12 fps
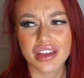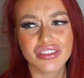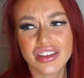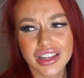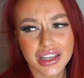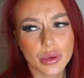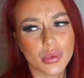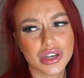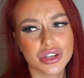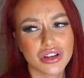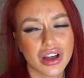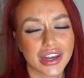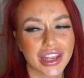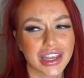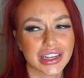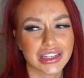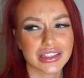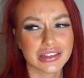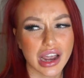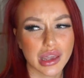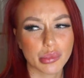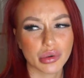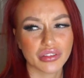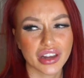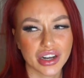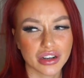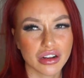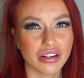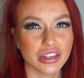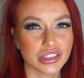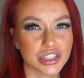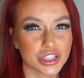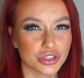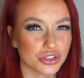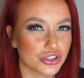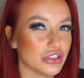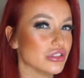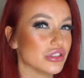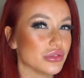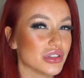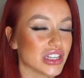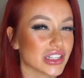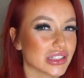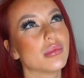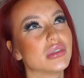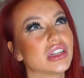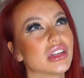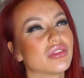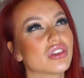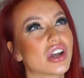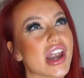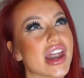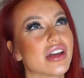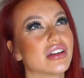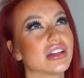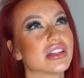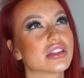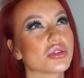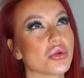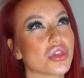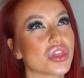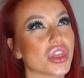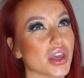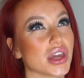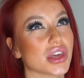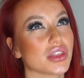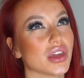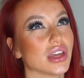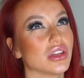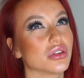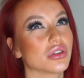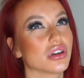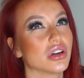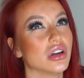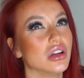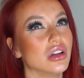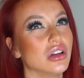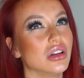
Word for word: I feel like when you got any type of hair color, you should do this. I mean, if your hair is so thick that you're